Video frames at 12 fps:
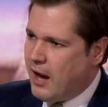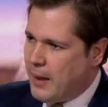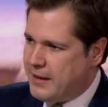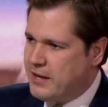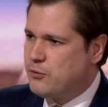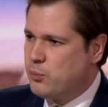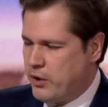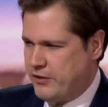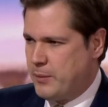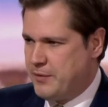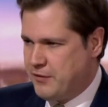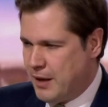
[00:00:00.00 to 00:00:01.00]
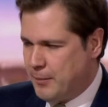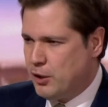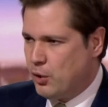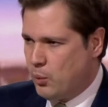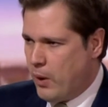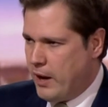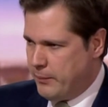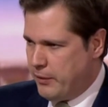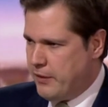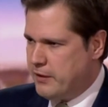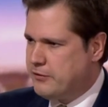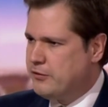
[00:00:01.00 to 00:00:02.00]
I think it is worth saying we've come a long way
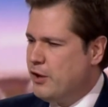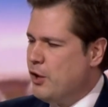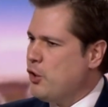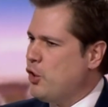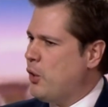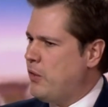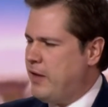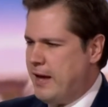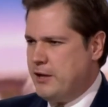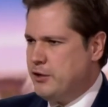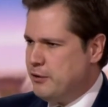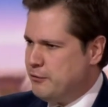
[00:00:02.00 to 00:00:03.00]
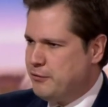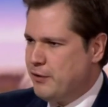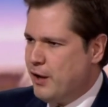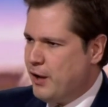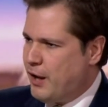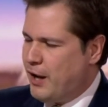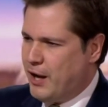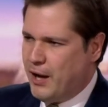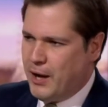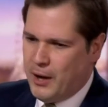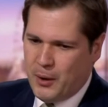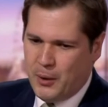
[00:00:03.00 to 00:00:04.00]
with this. You know, at the end of
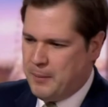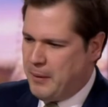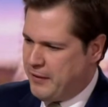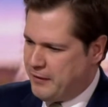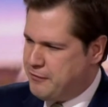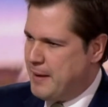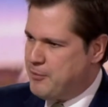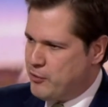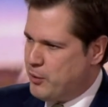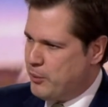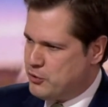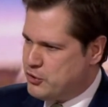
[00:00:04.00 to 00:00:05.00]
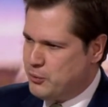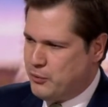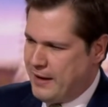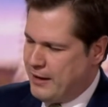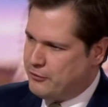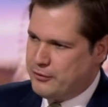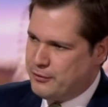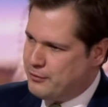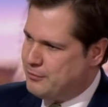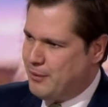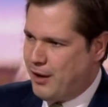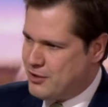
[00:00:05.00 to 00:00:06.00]
I think February we were
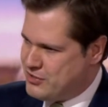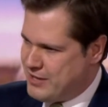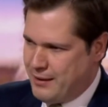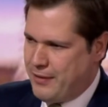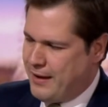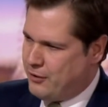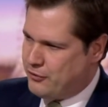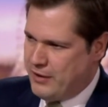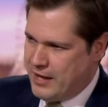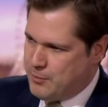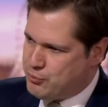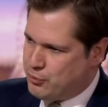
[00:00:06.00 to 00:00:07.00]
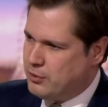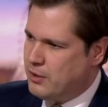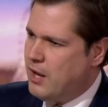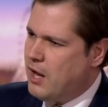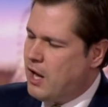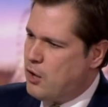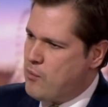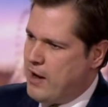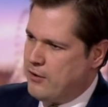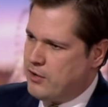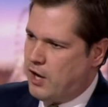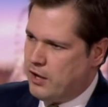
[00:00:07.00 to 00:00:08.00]
2,000, March 10,000, April
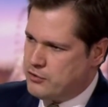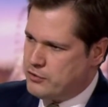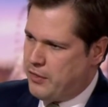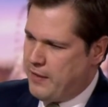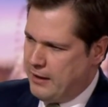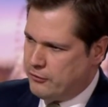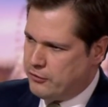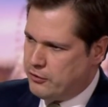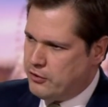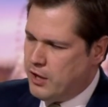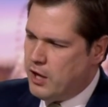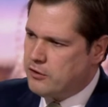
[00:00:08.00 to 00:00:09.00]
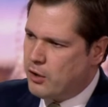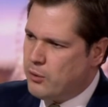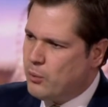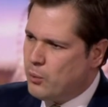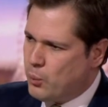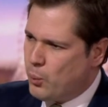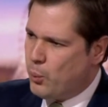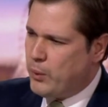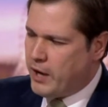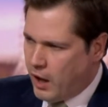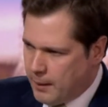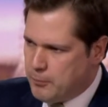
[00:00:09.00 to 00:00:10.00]
around 100,000. So
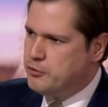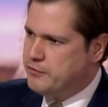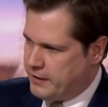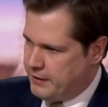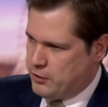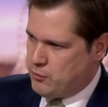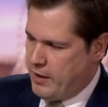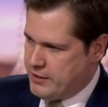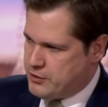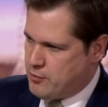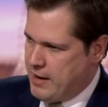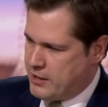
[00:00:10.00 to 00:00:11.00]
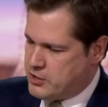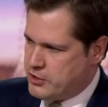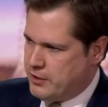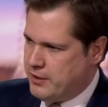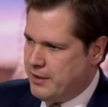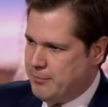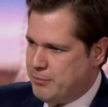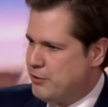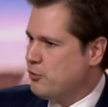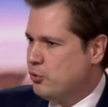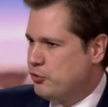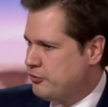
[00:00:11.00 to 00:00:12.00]
we are moving in the right direction, but of
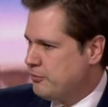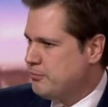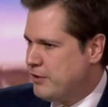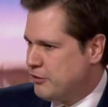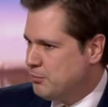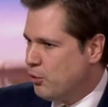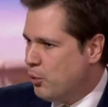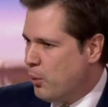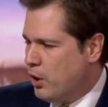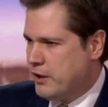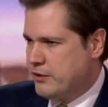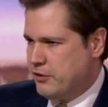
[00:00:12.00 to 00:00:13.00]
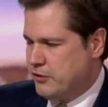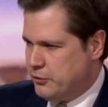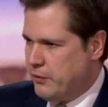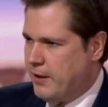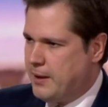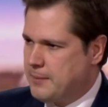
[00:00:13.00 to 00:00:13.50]
course there's more work to do there.